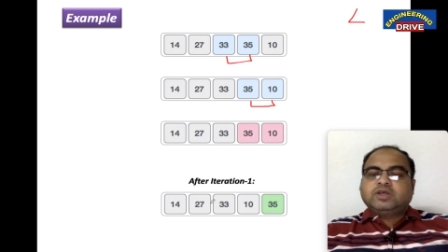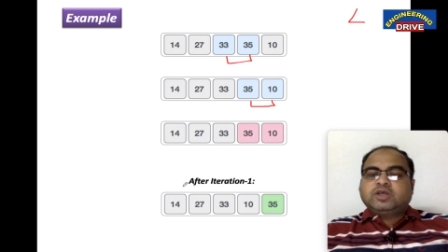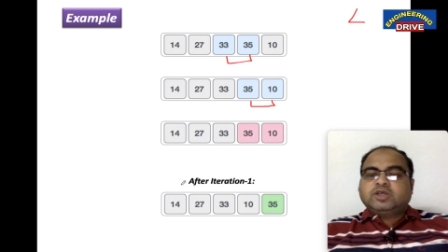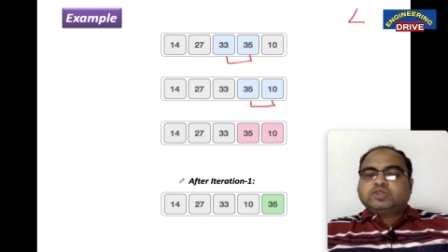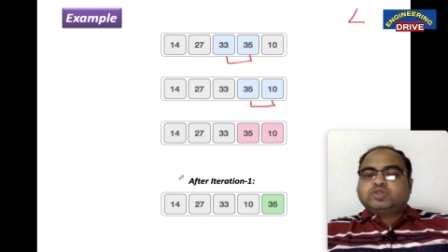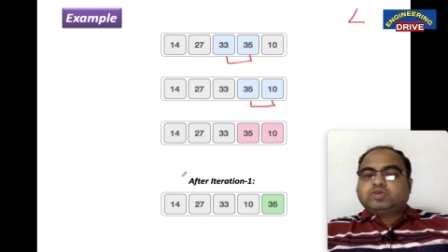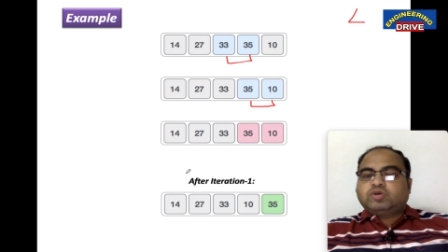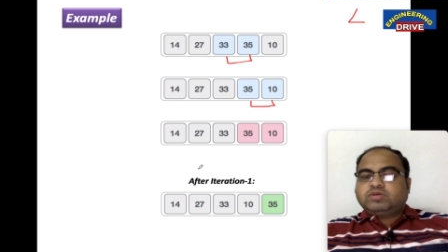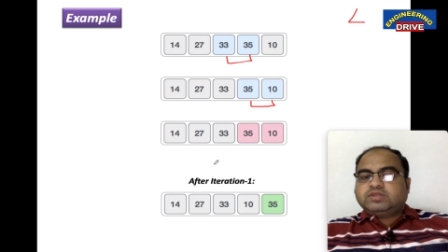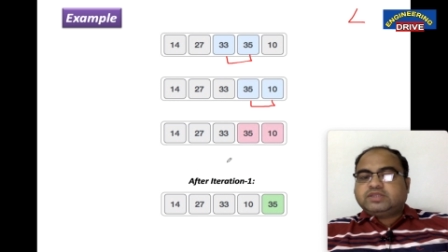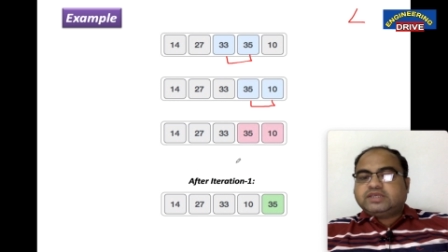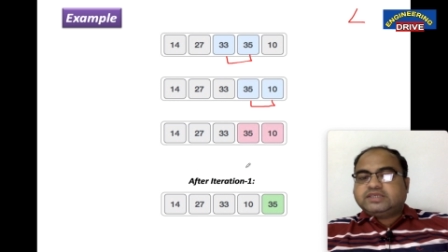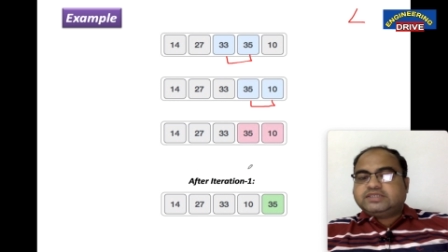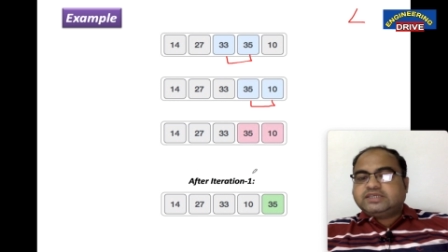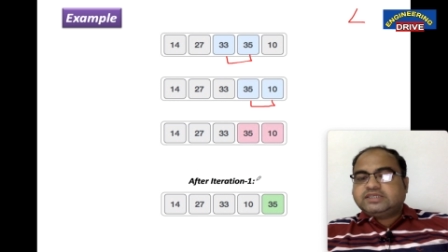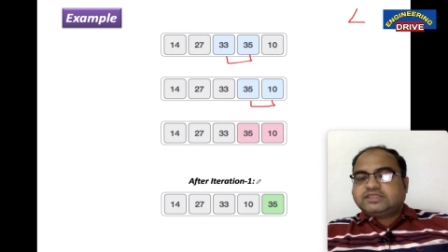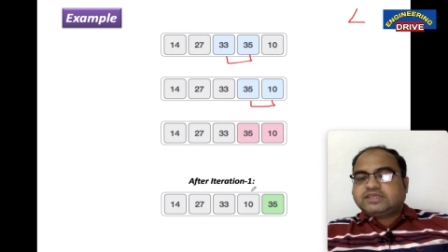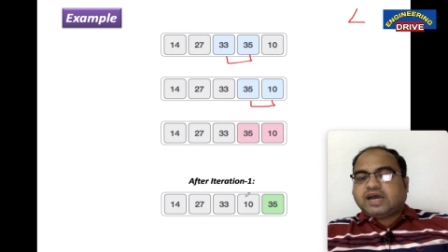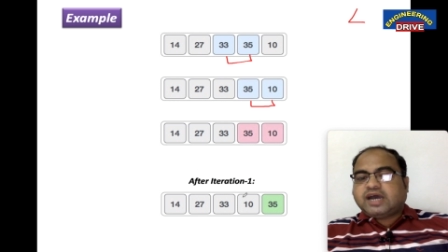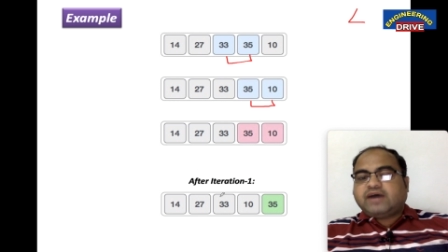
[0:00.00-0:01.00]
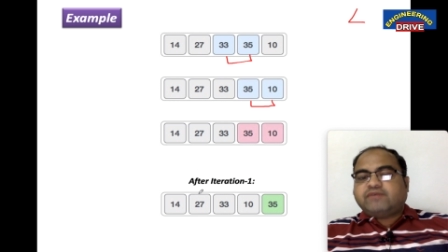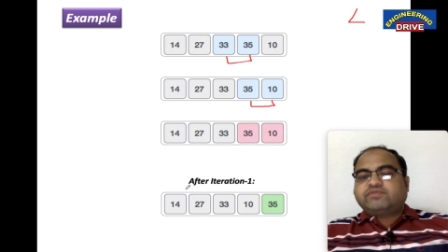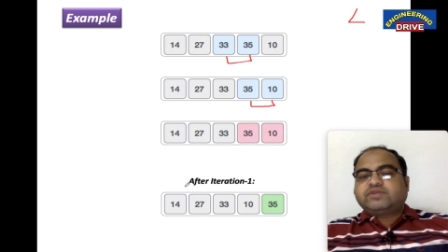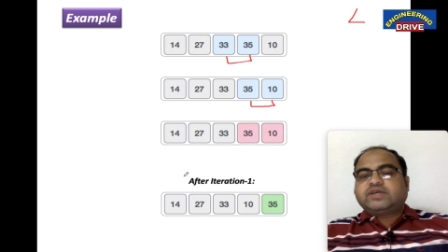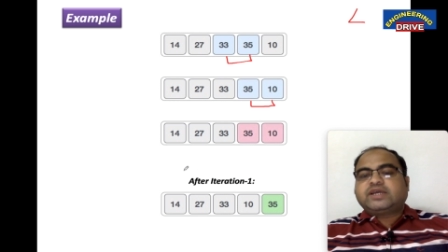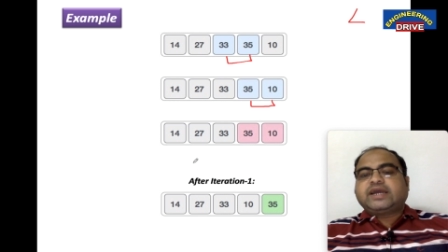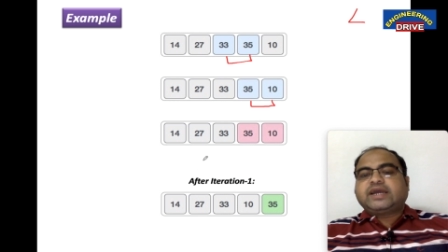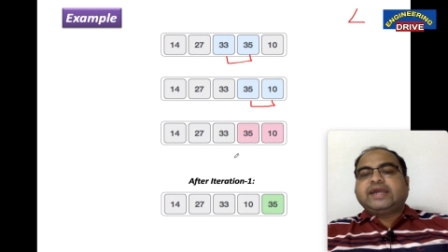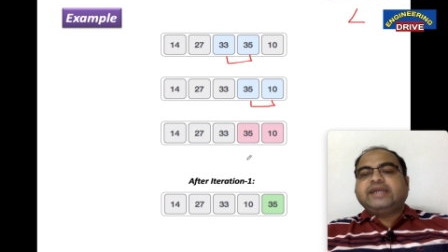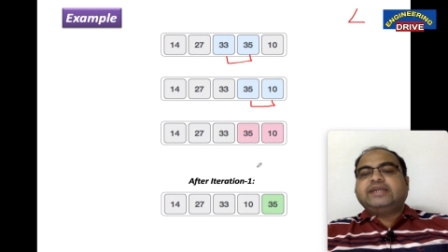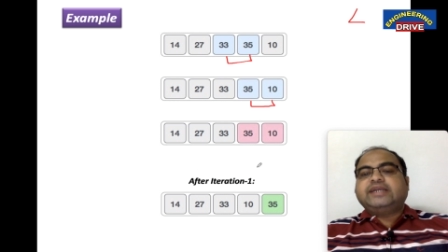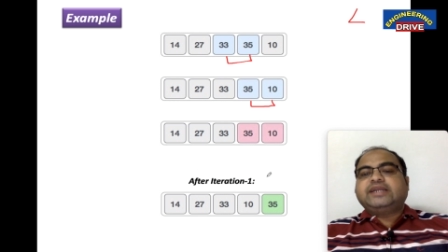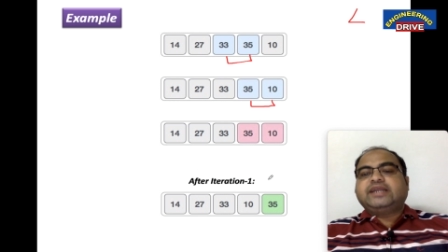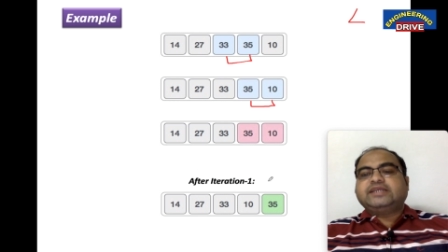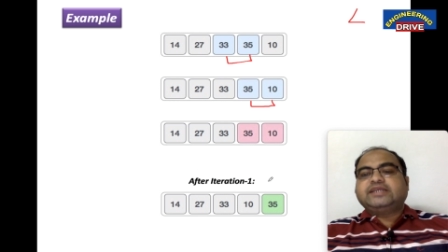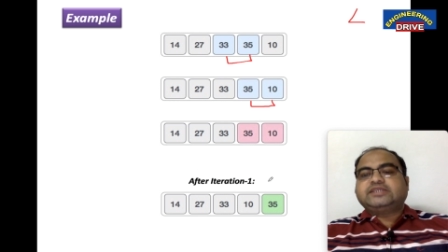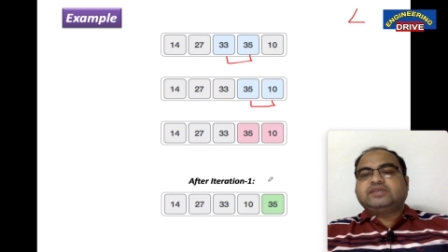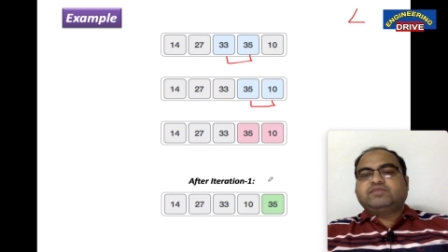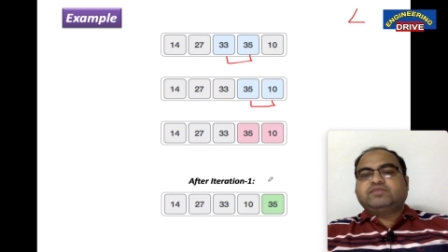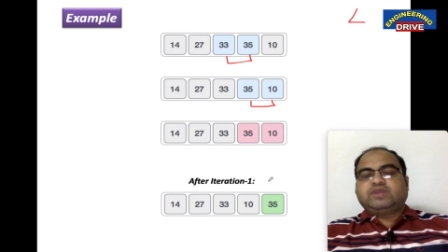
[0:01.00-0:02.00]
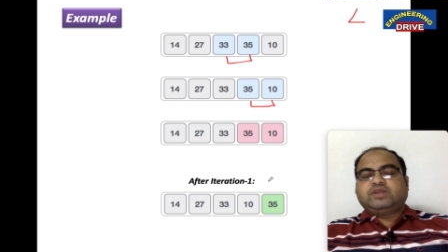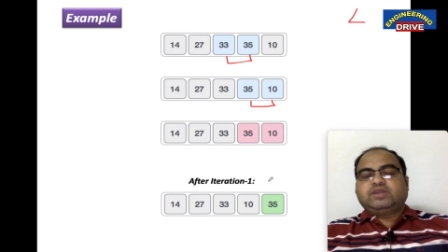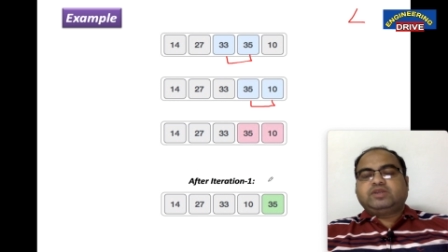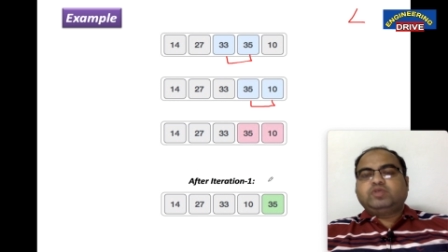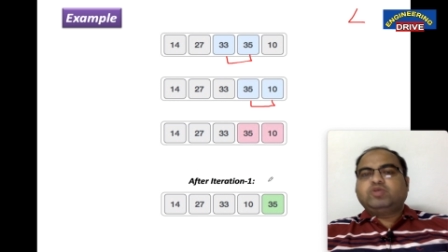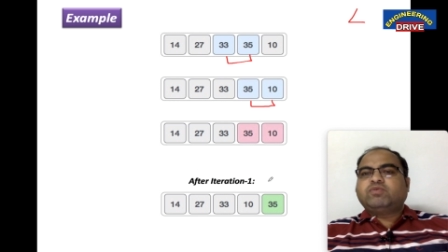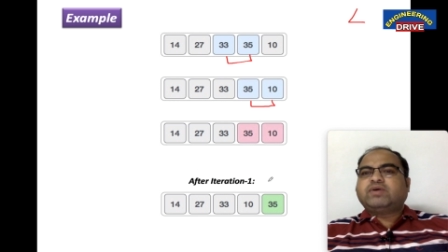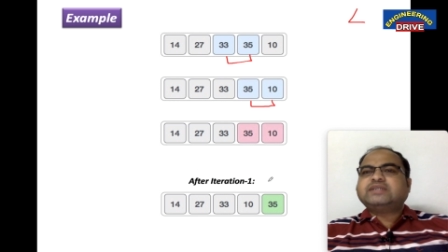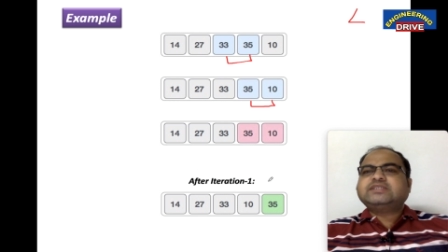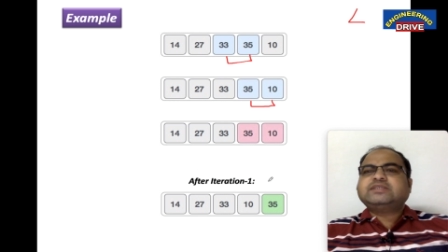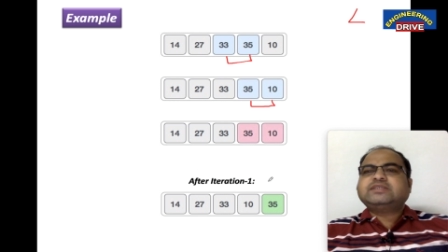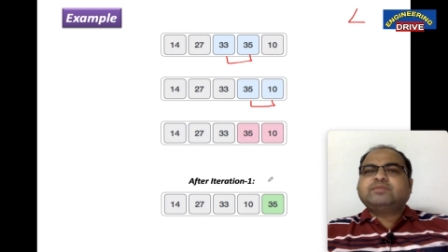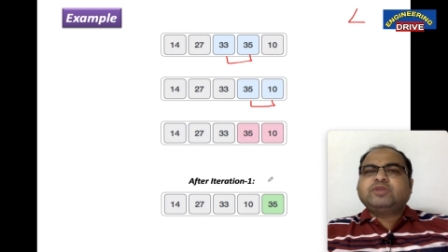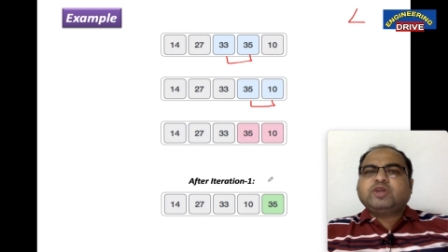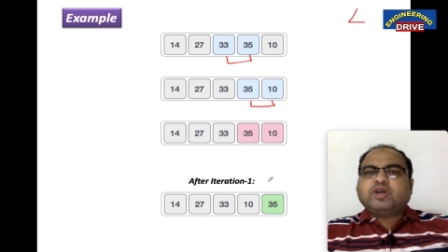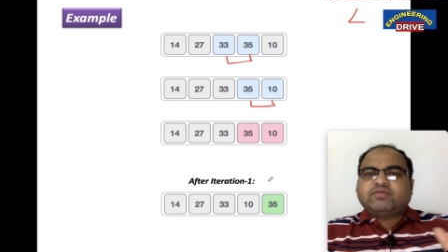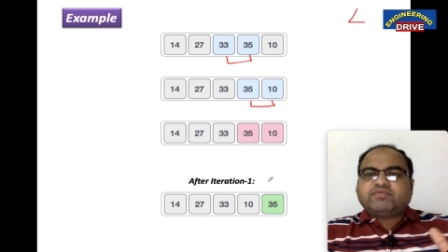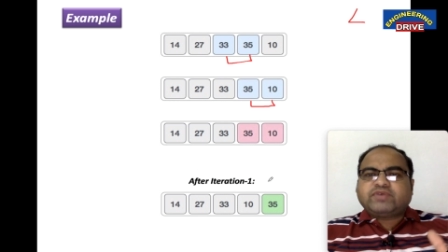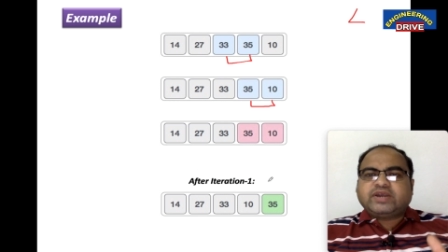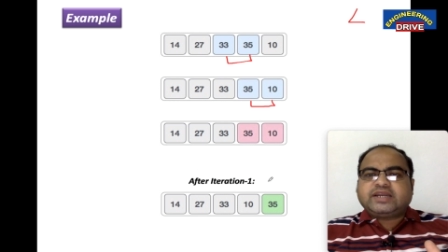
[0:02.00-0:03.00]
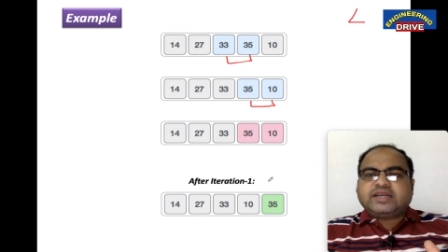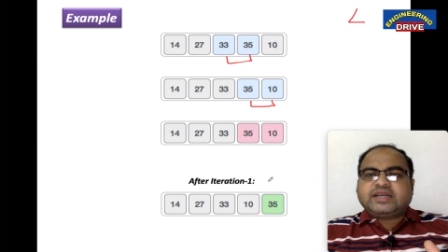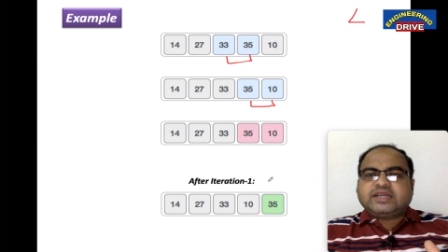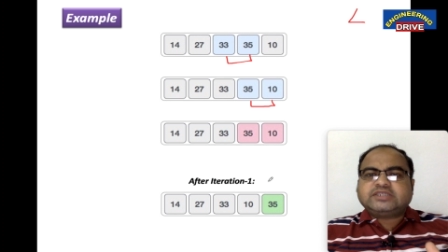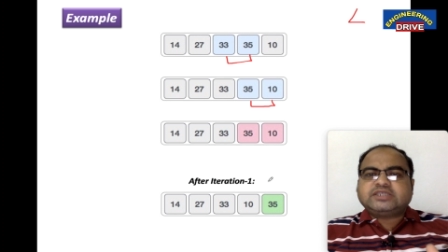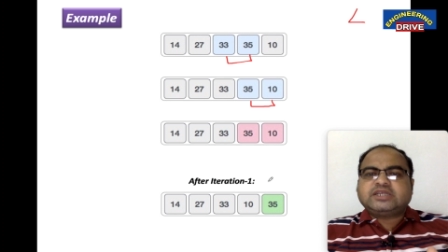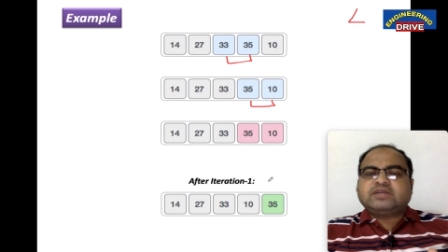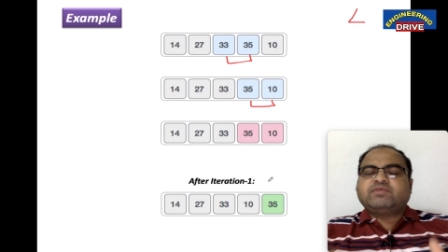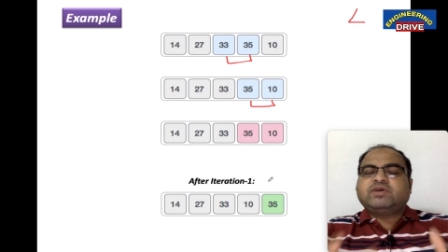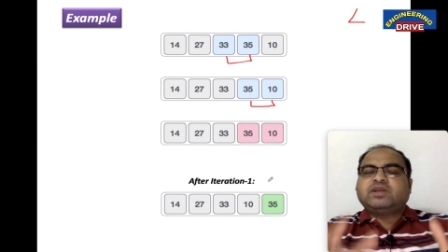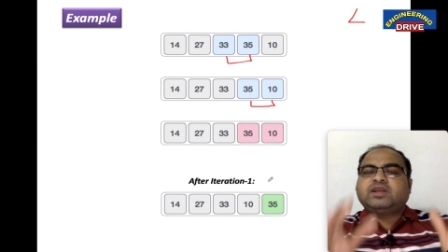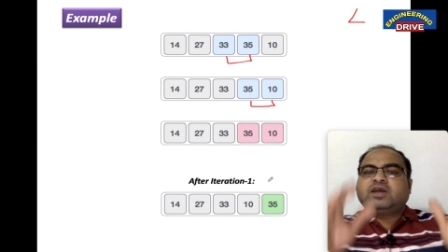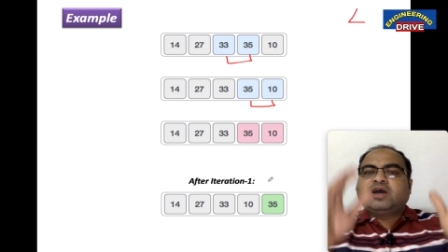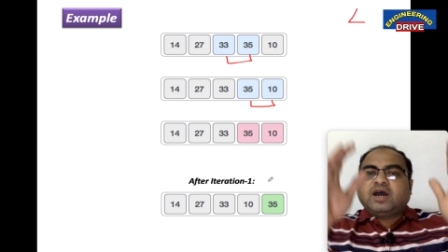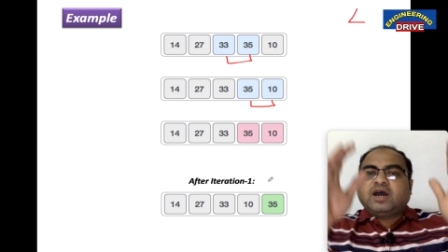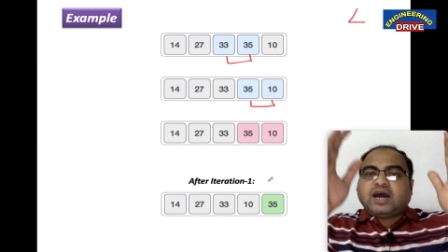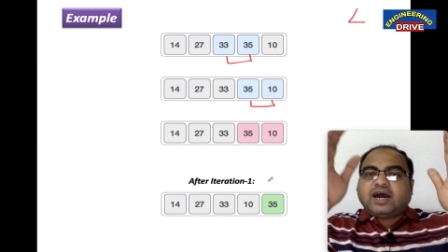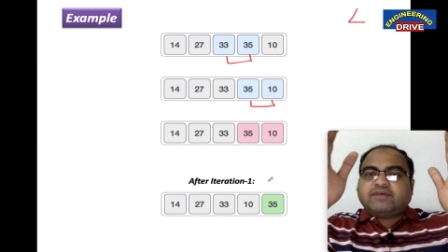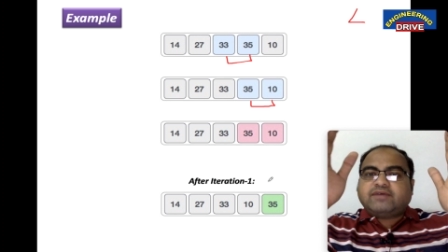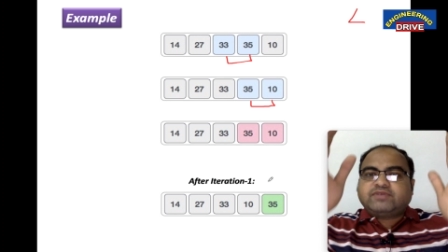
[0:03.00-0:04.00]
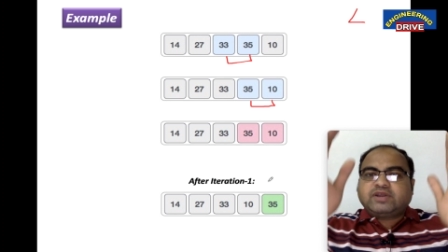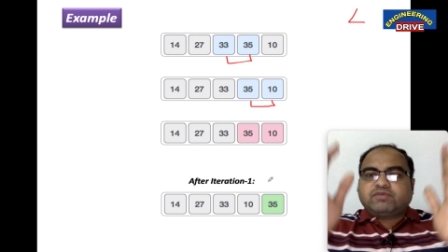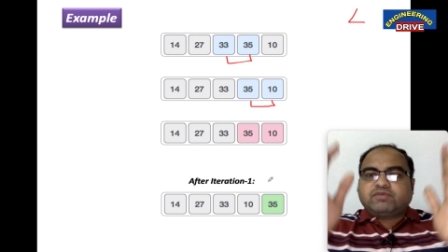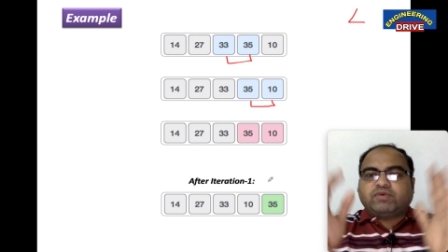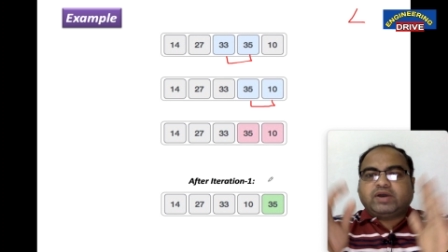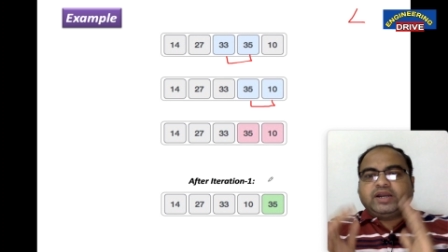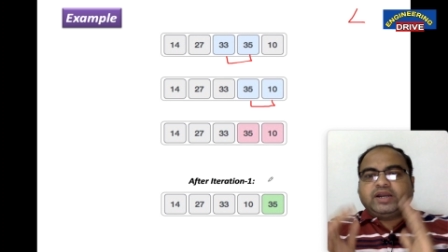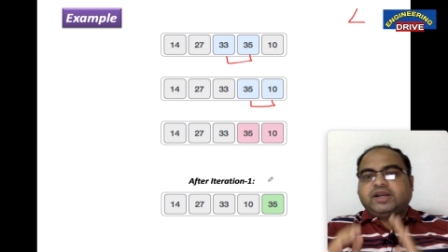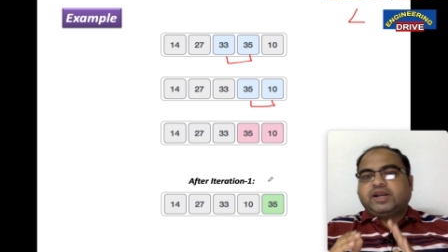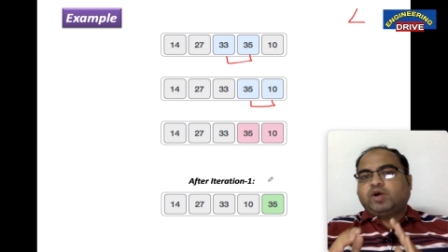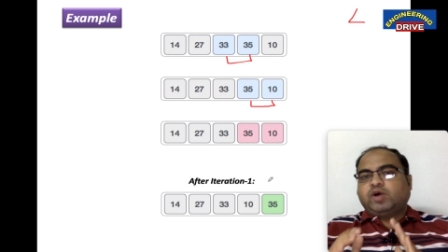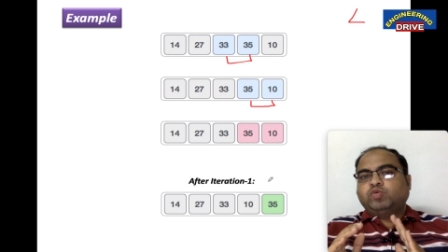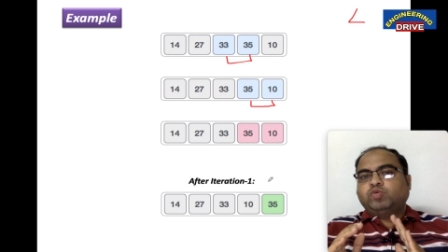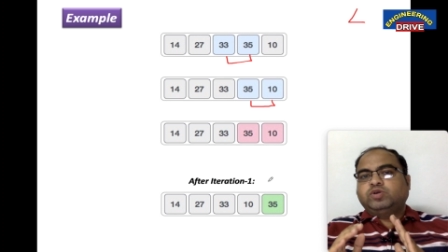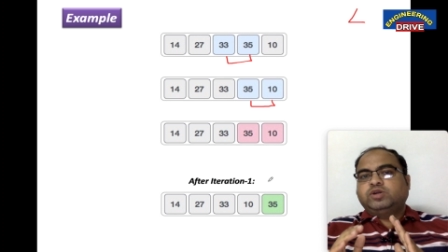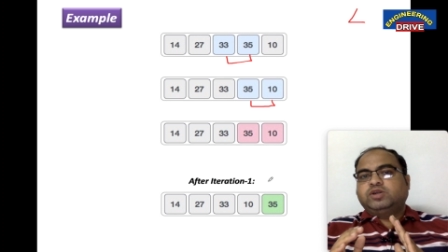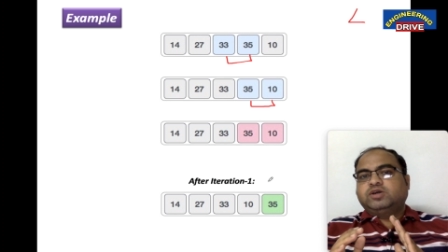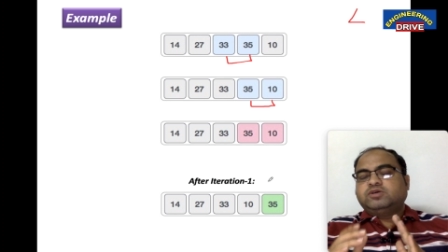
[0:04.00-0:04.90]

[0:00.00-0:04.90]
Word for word: so this is after iteration 1 you know what is the meaning of iteration 1 after one round